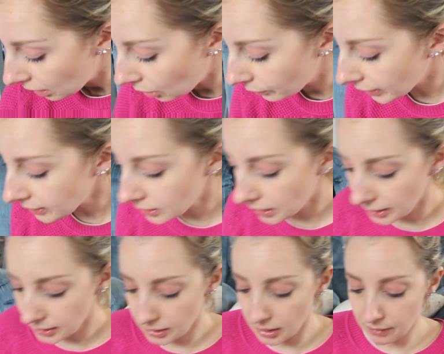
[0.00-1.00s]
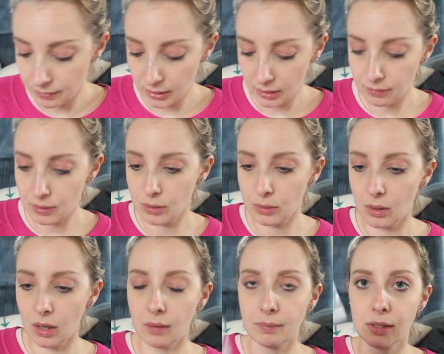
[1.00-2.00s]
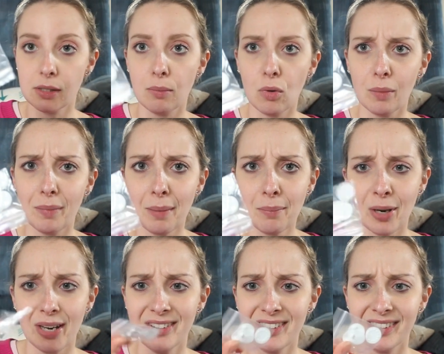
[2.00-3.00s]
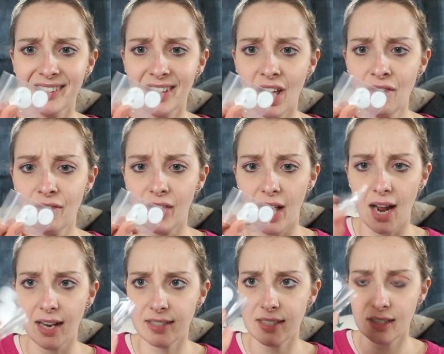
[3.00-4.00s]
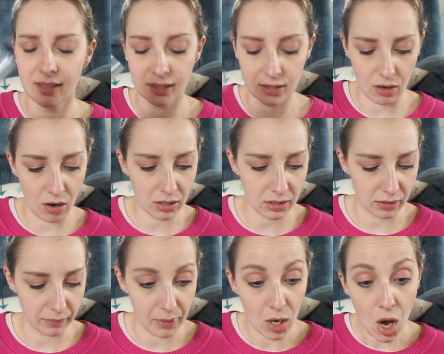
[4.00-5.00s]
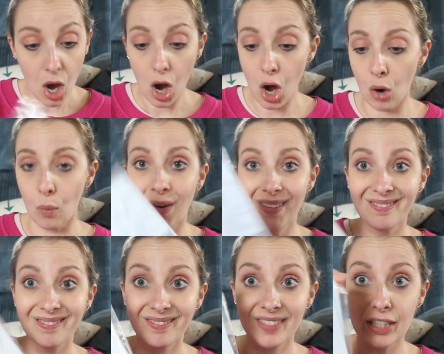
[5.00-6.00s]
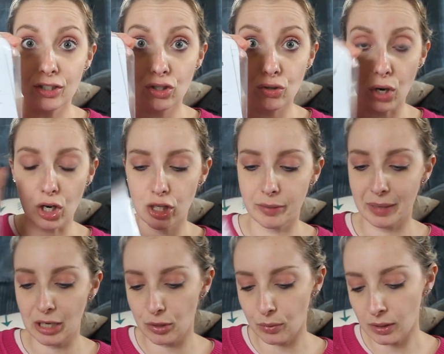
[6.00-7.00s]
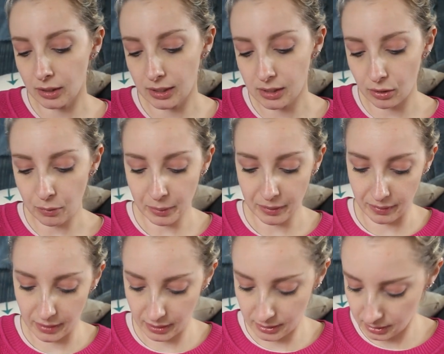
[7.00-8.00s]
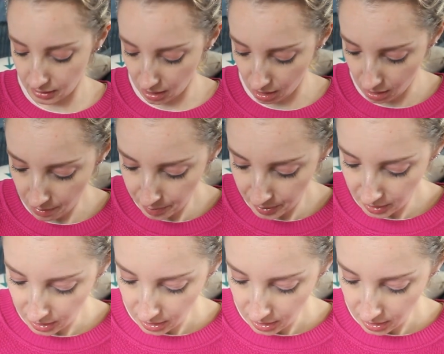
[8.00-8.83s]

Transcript: Oh, that's nice. They even give you um, some more membranes. Love that. That's awesome. Oh, the instruction manual. Let's open this up